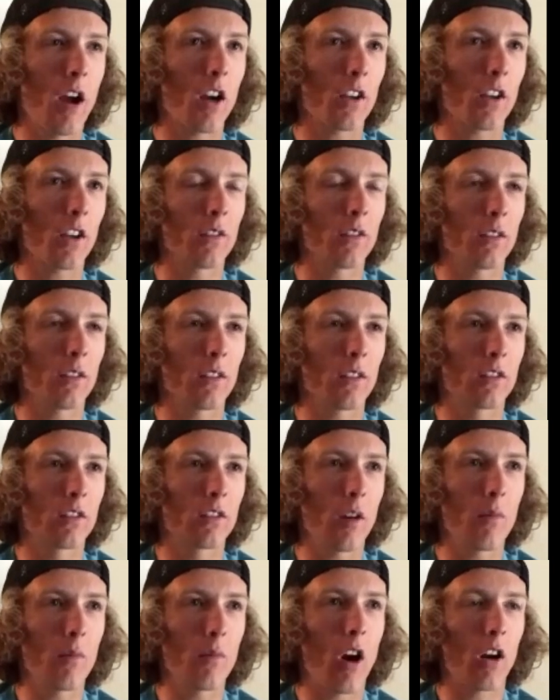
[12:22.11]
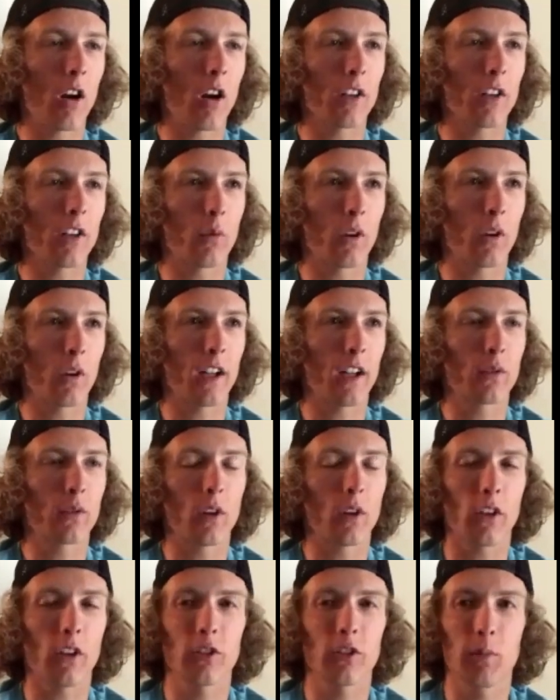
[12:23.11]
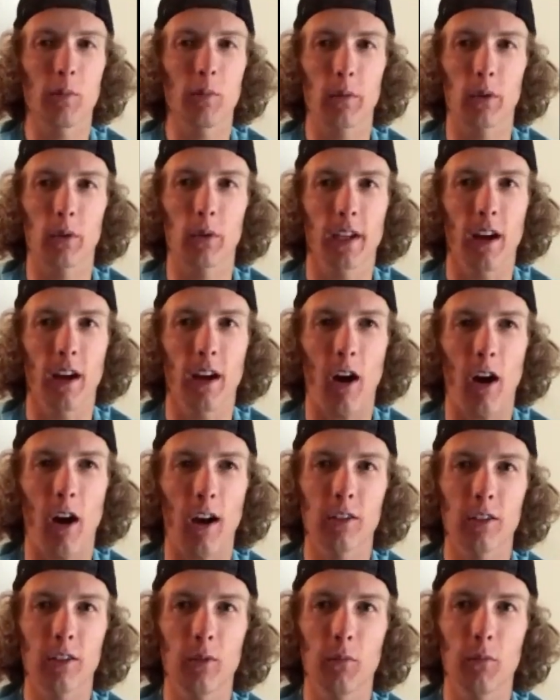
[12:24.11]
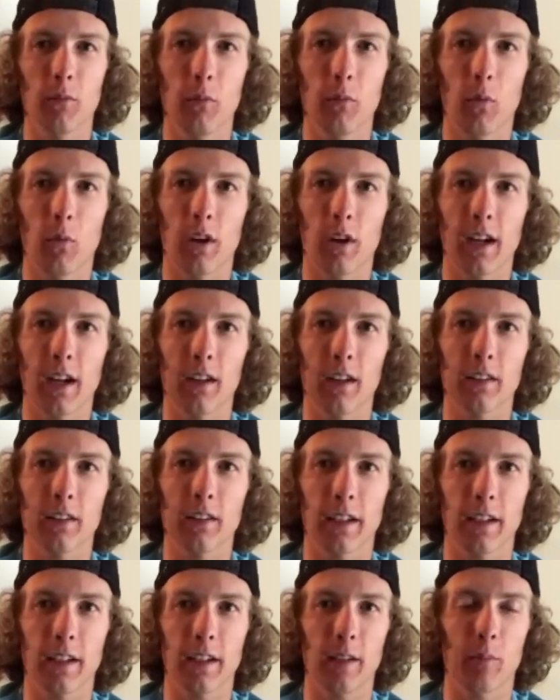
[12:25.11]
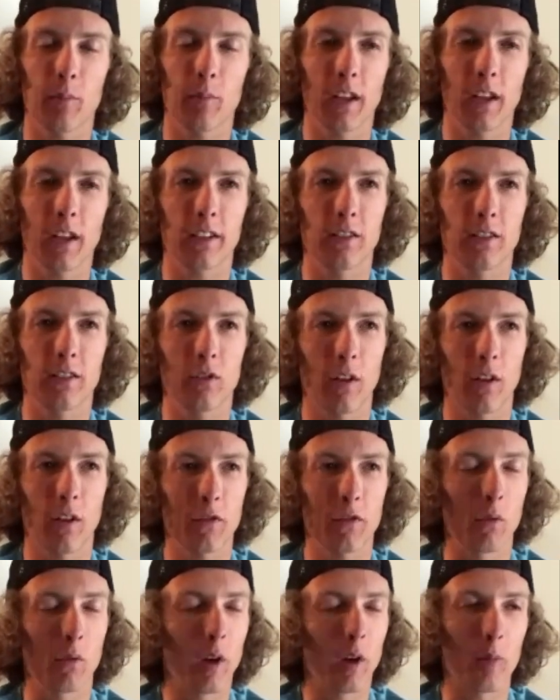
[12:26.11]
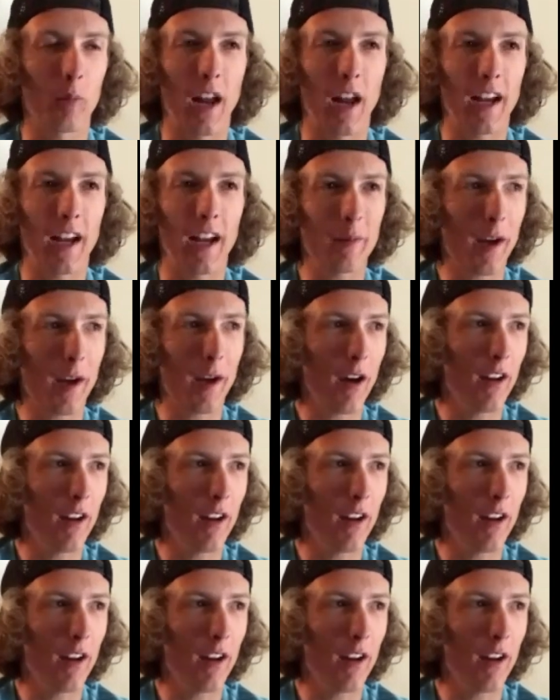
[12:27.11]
hardest workouts would also be really awesome workouts, like stuff you'd want to brag